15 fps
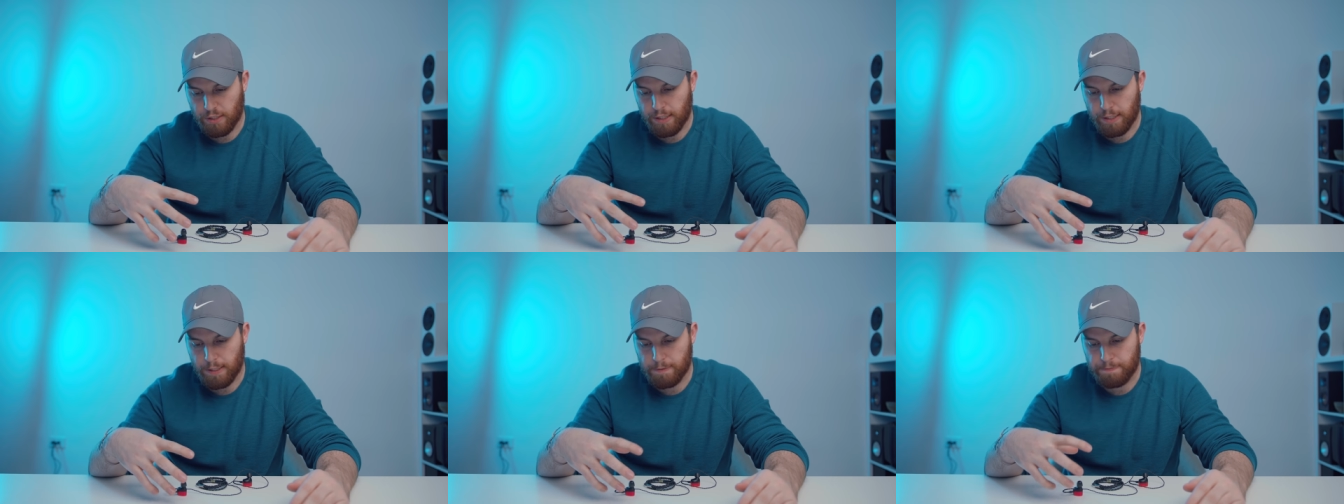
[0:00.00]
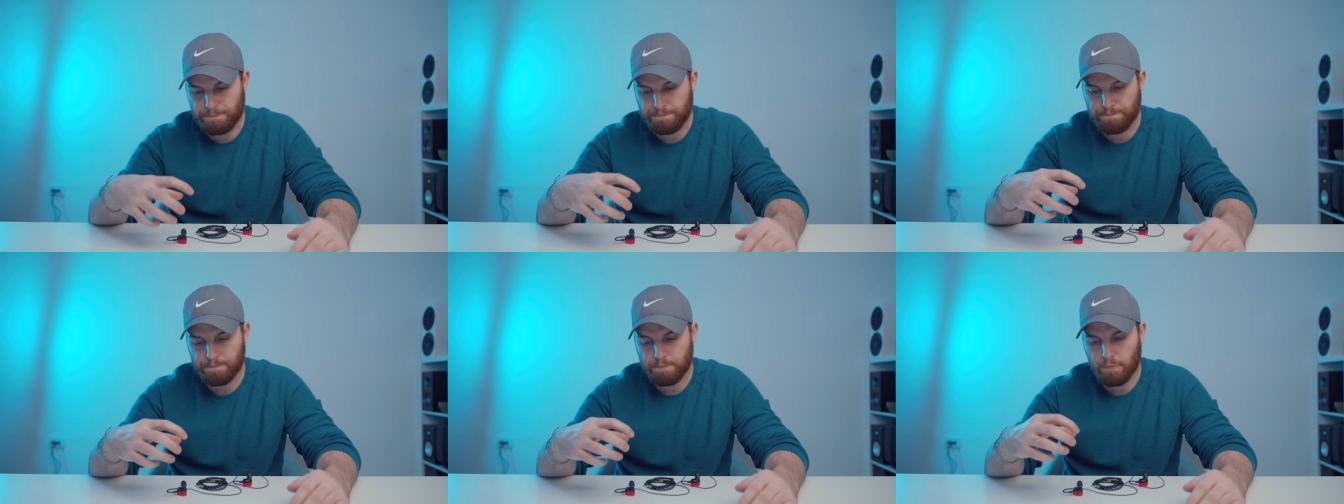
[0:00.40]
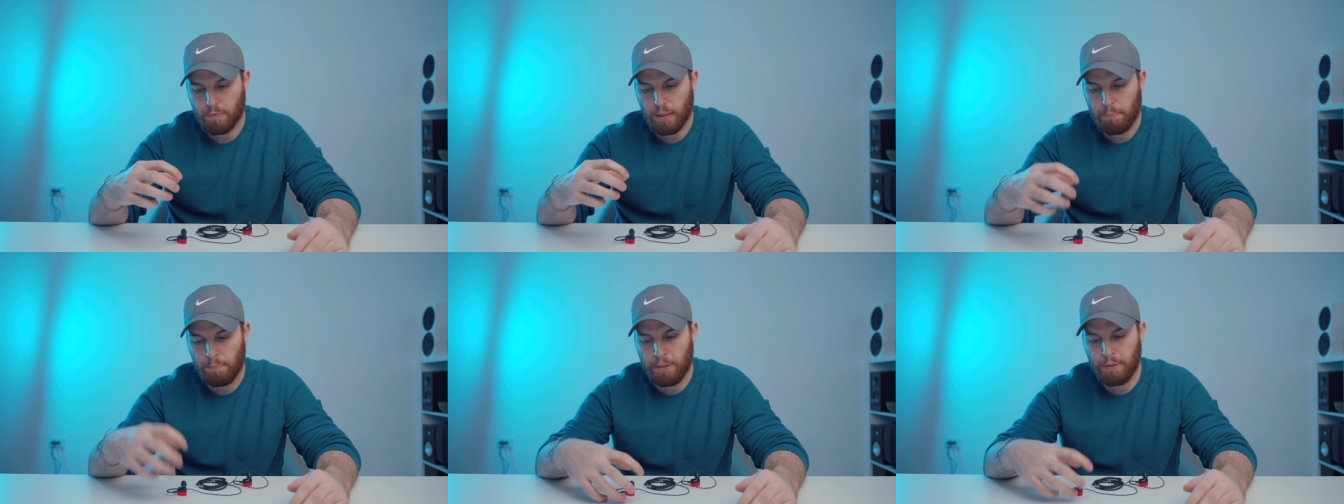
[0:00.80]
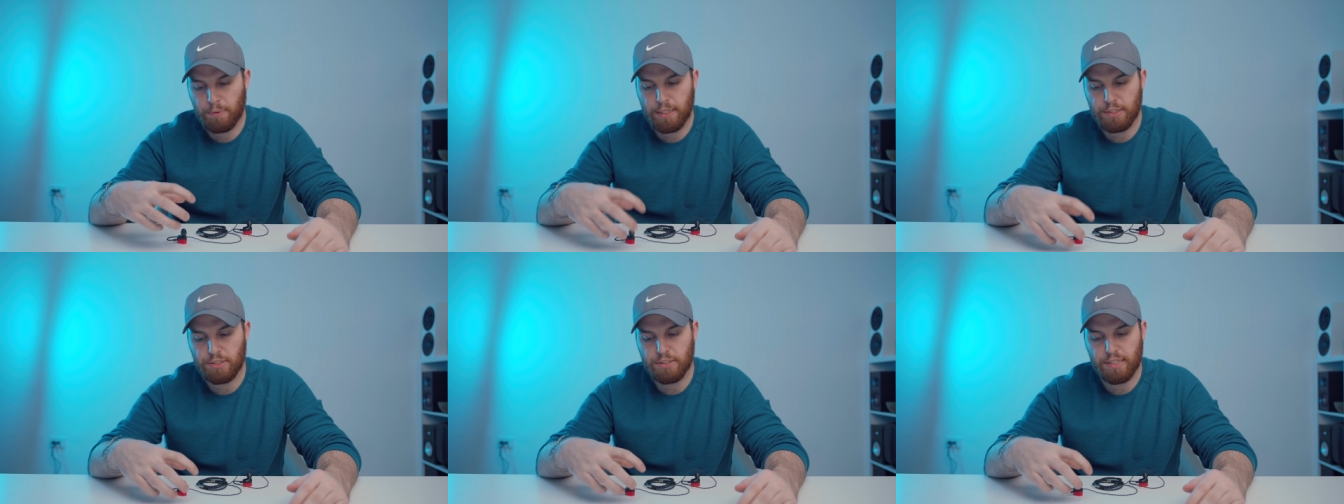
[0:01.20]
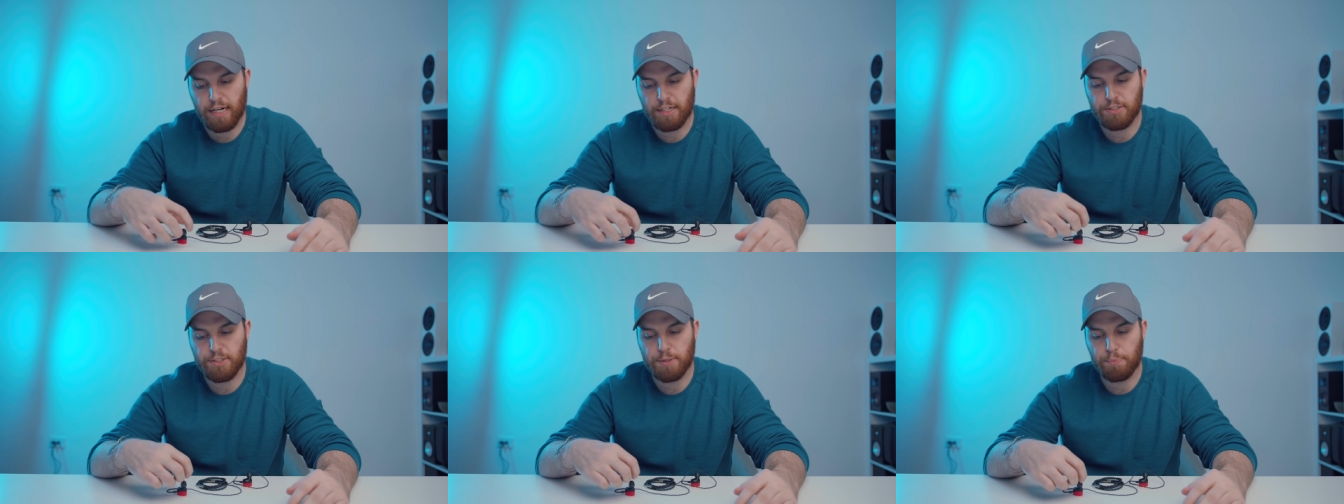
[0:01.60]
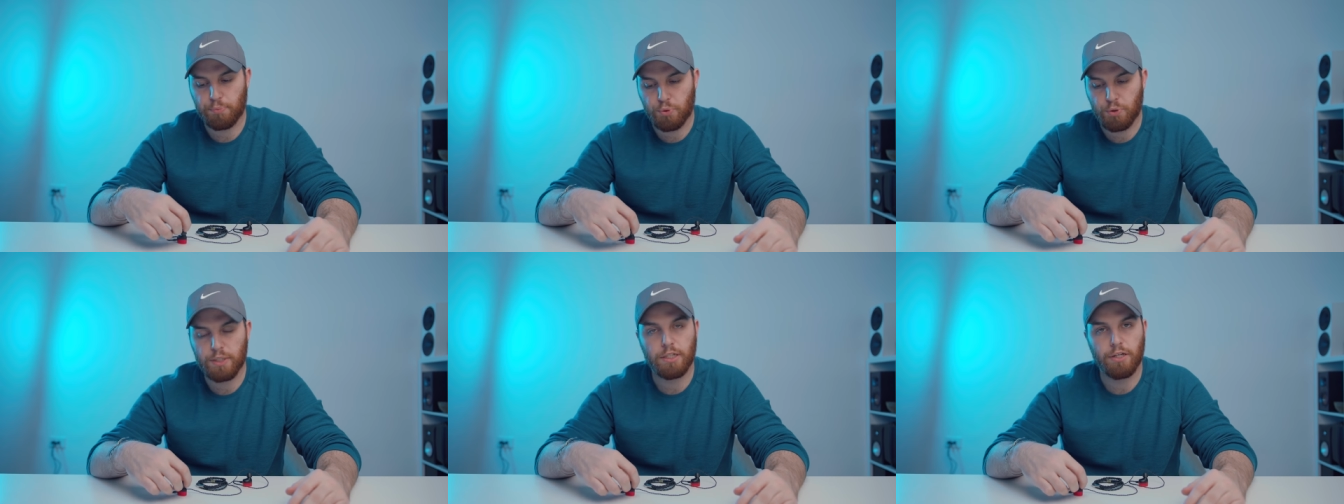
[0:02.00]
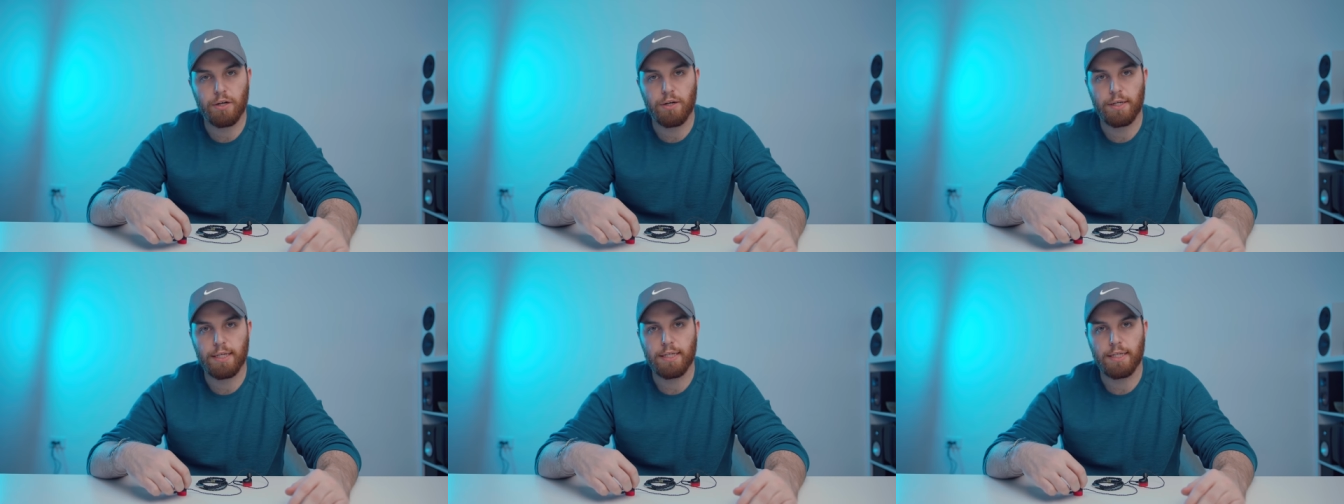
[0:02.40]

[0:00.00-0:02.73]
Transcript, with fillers: Um, Mid-range is actually pretty good.